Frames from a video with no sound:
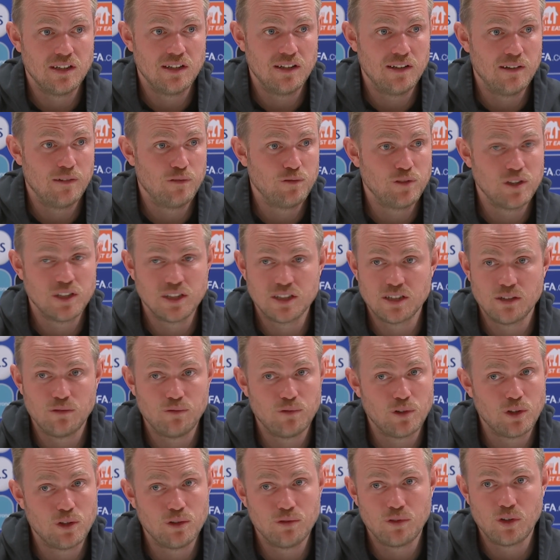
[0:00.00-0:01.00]
I think it's a
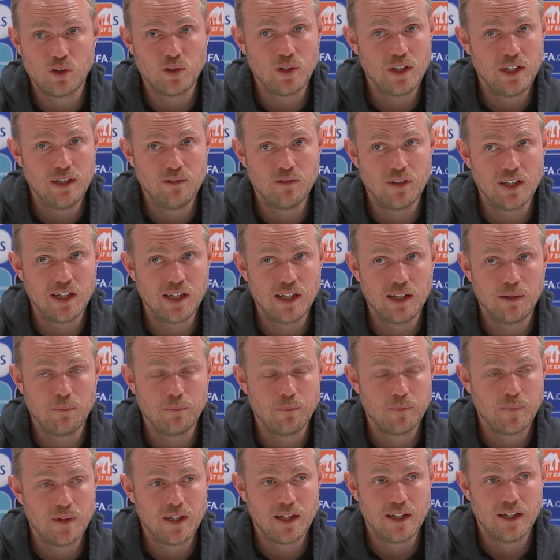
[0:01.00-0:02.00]
very, very even game.
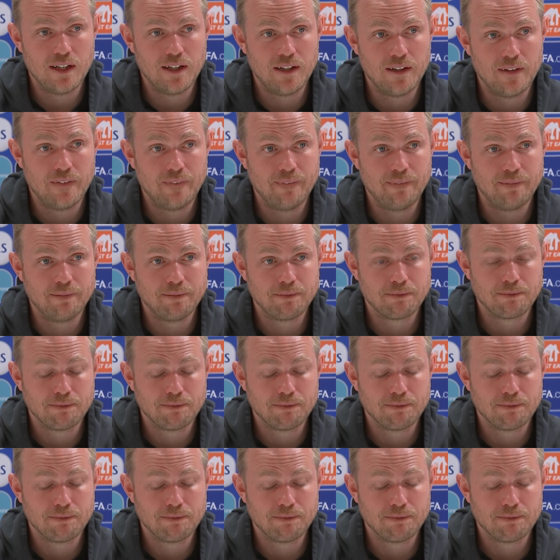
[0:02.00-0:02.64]
Um,